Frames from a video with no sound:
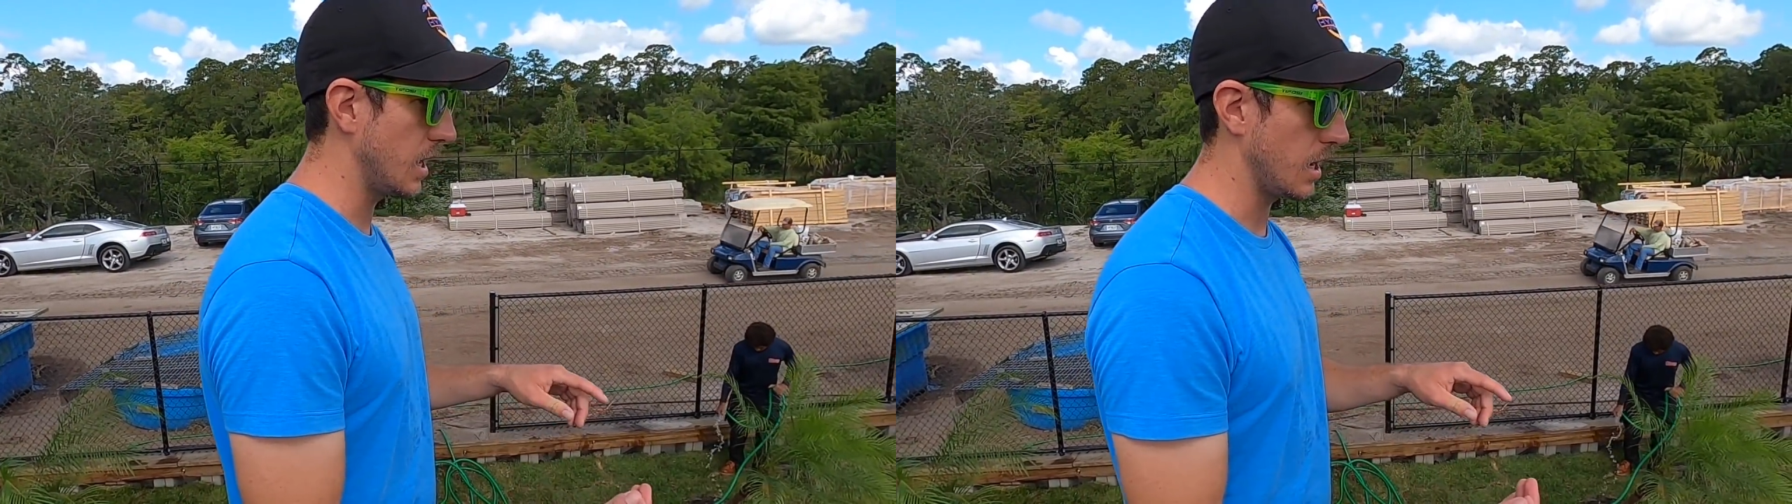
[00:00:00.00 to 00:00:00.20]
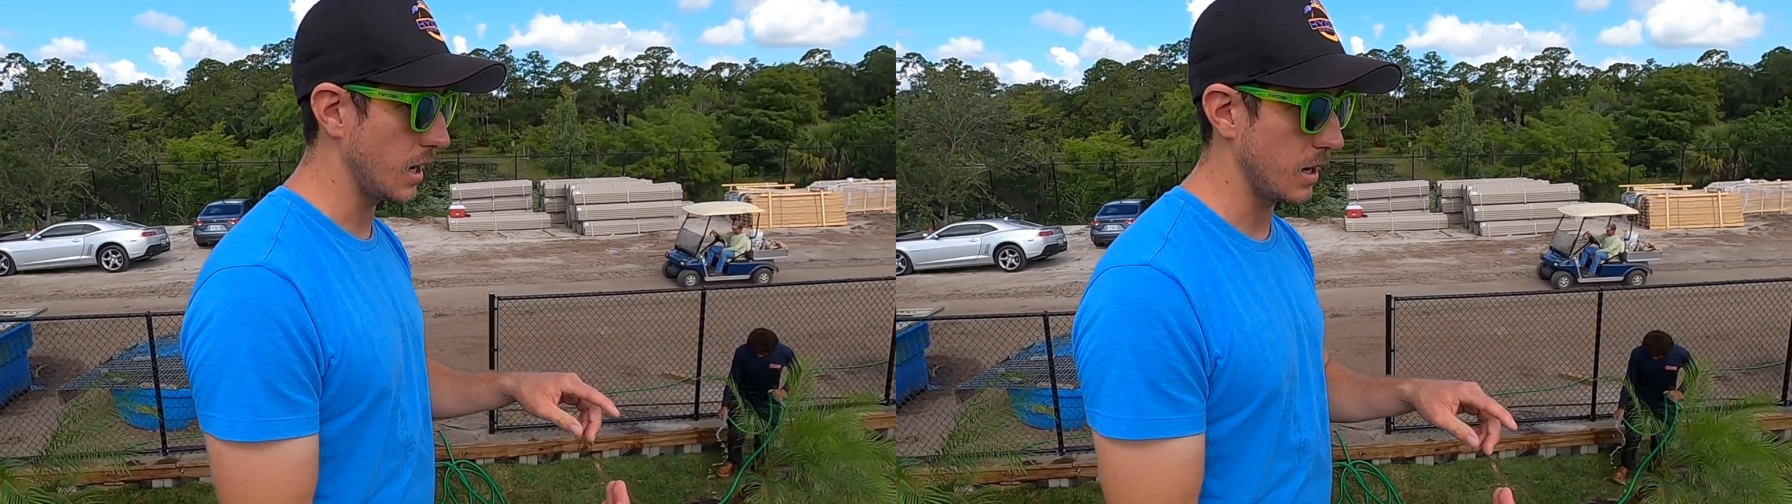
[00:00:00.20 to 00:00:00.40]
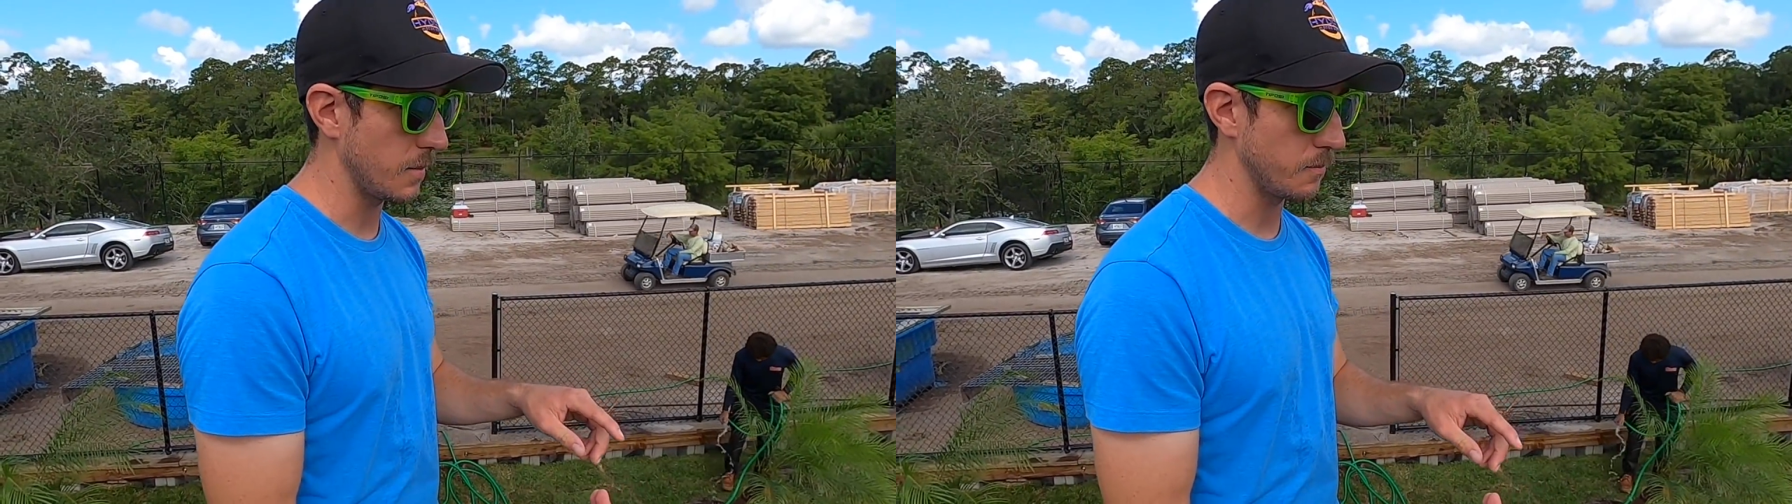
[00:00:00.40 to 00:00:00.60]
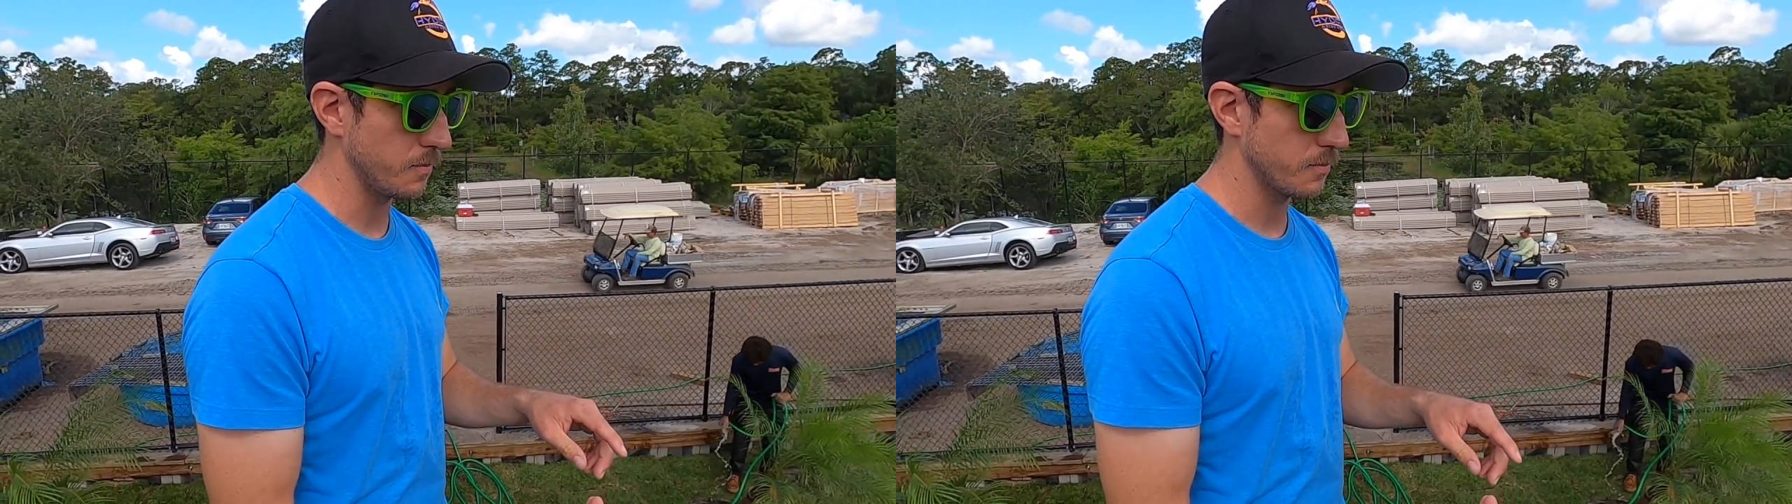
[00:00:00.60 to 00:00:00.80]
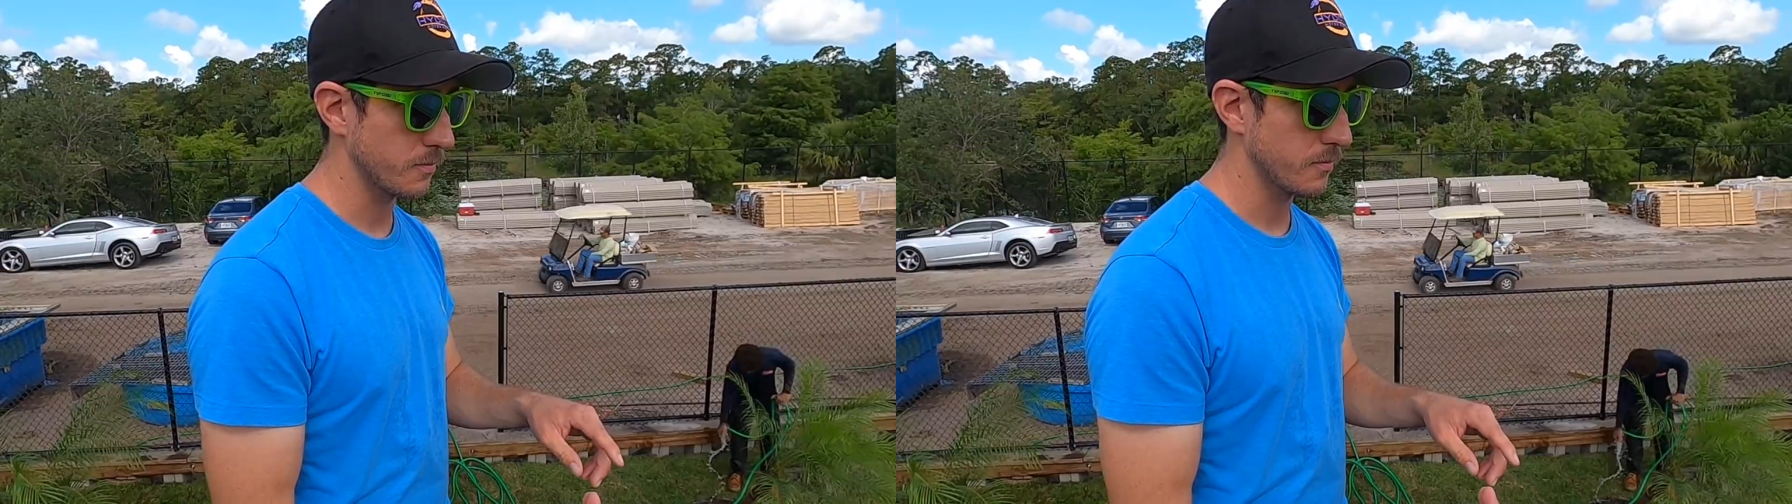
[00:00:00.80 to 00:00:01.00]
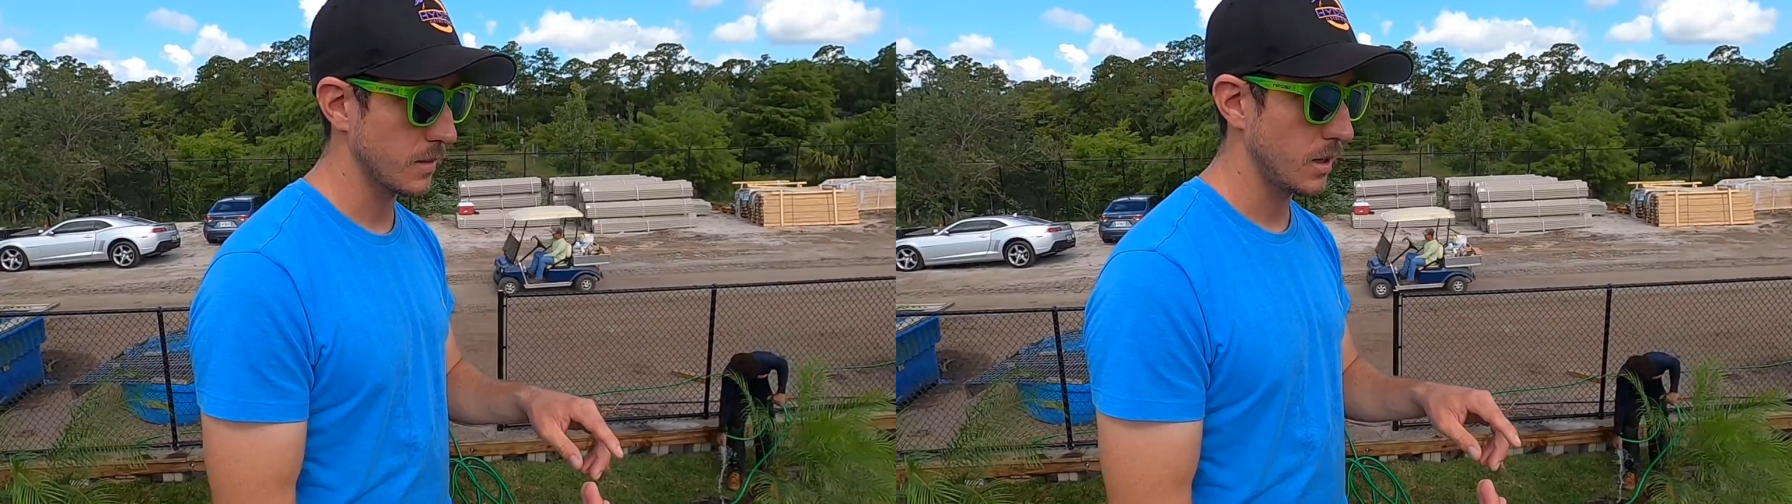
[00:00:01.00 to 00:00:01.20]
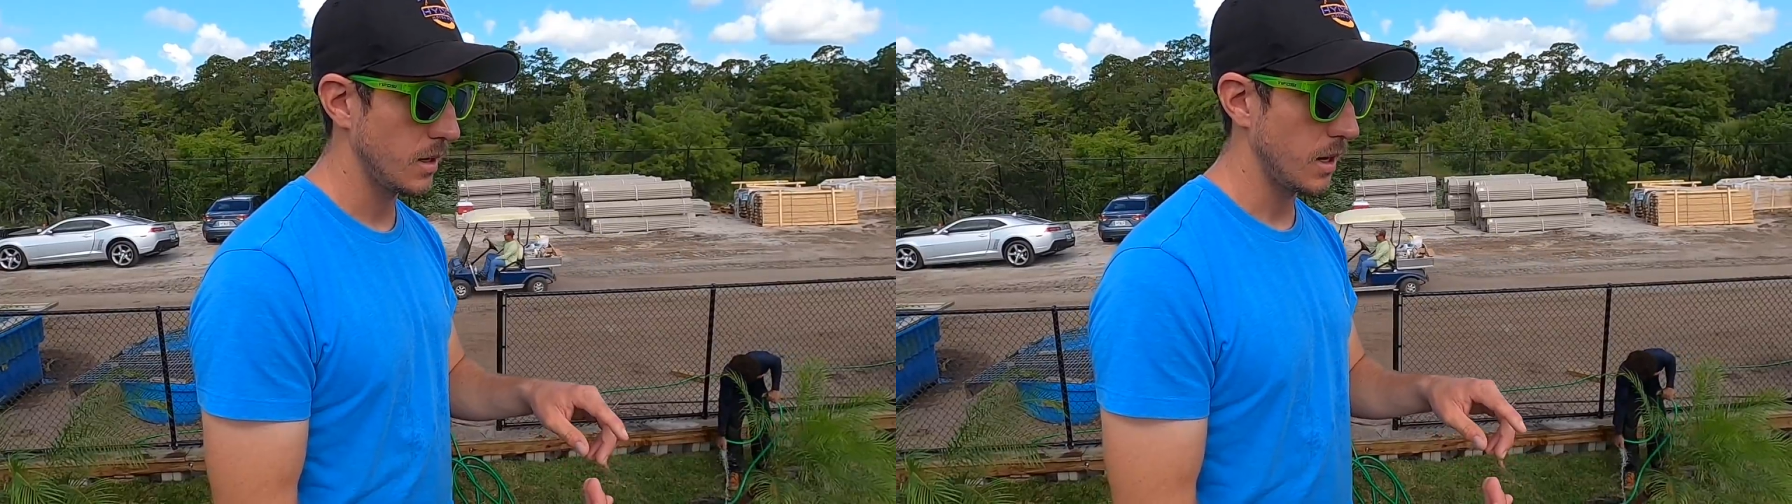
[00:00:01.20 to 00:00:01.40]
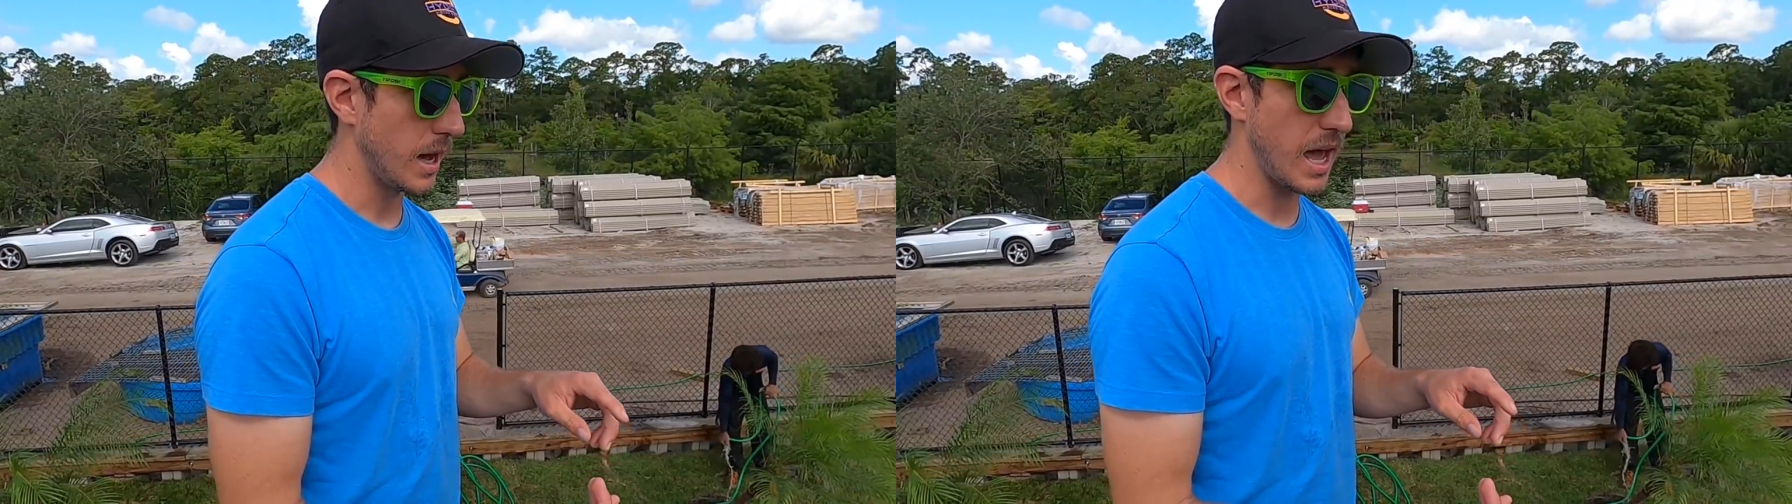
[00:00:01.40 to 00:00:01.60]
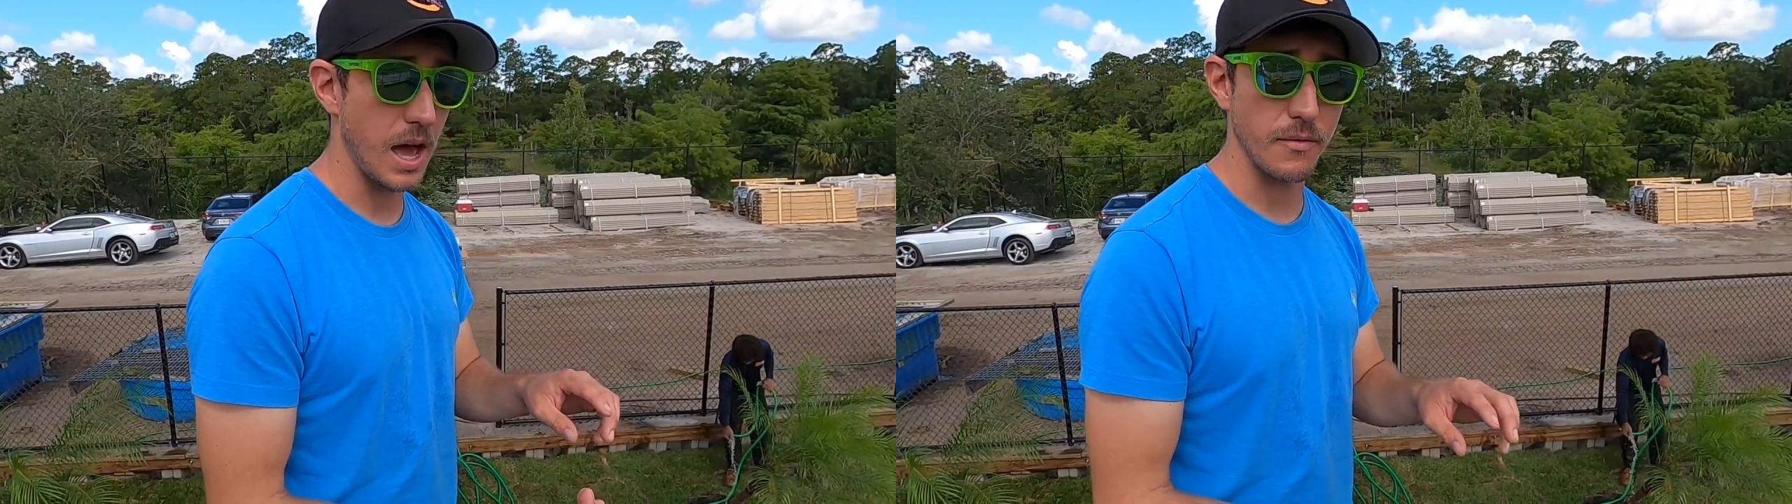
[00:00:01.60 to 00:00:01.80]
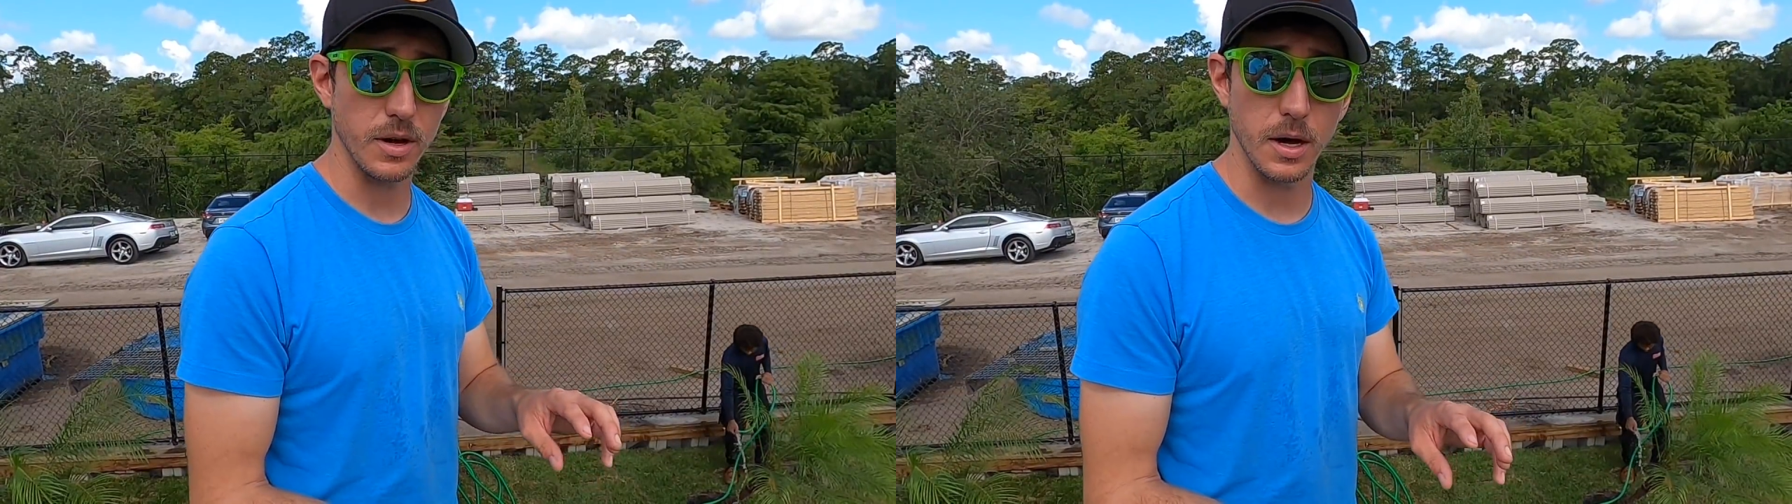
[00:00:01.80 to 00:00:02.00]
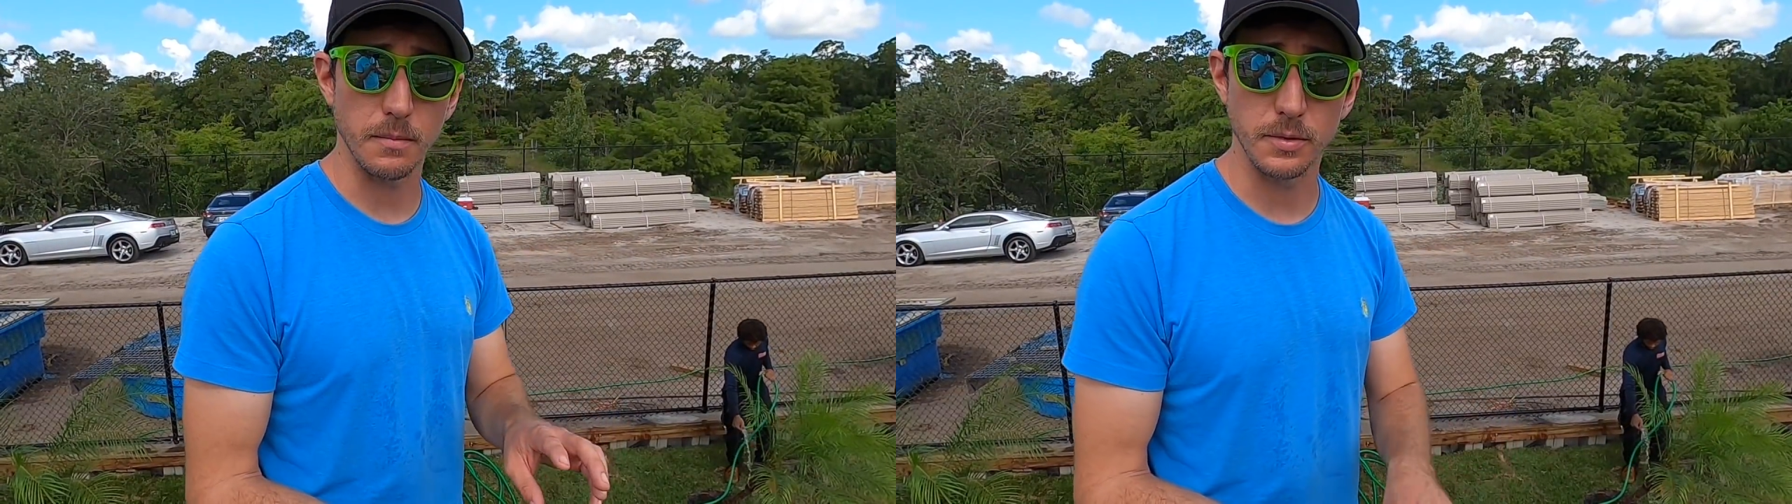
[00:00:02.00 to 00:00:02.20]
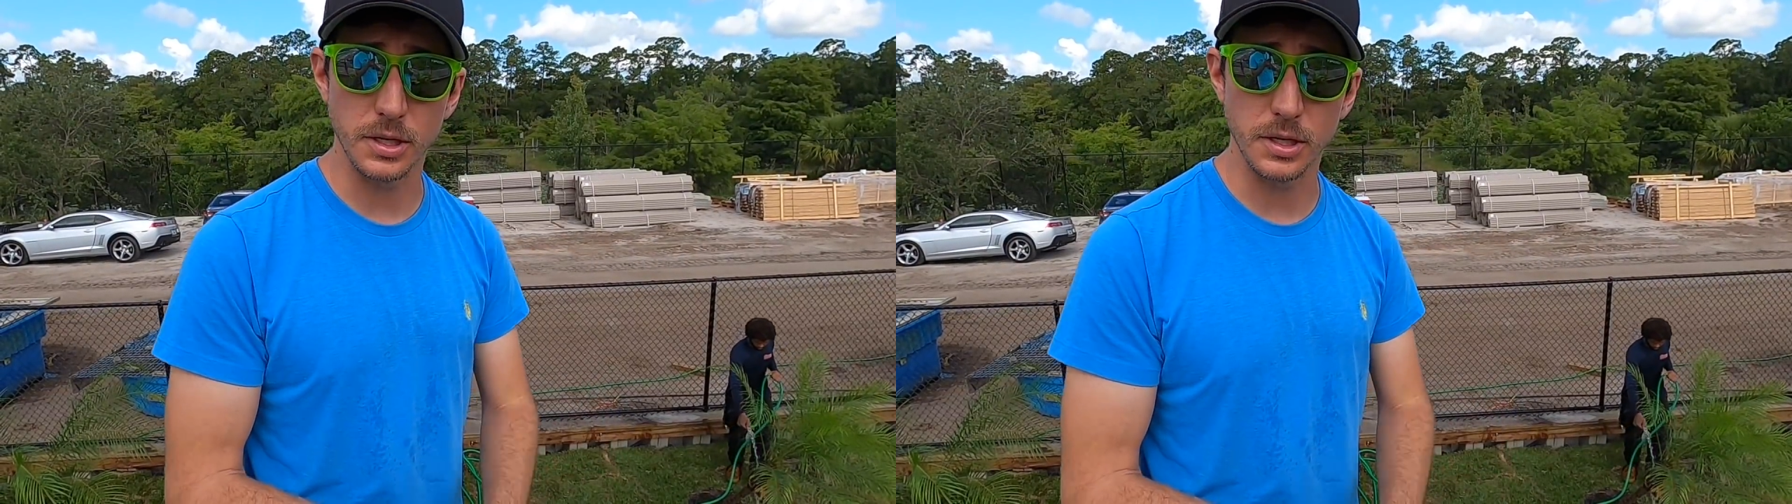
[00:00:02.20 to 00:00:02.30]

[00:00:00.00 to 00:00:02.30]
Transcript: I have a